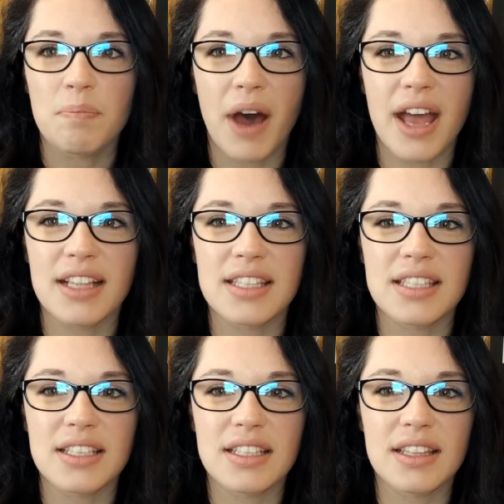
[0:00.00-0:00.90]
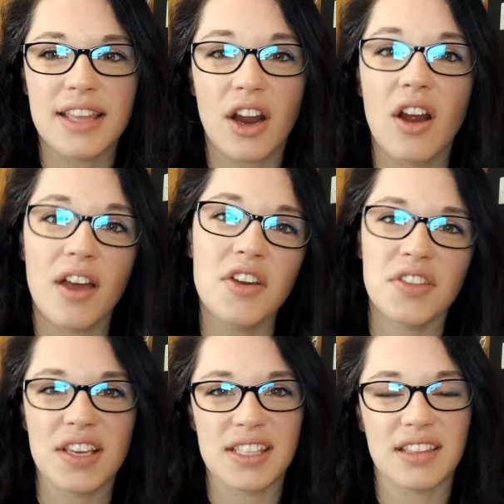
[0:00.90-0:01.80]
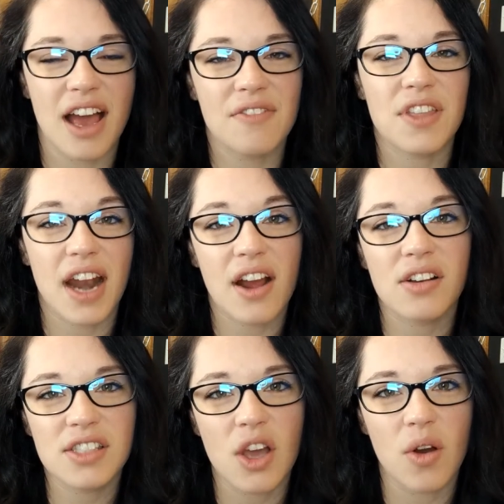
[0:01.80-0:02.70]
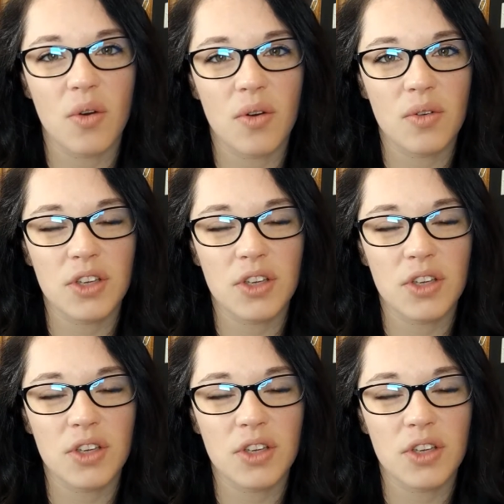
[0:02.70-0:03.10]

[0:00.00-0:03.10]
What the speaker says: But there are other things in life that I also,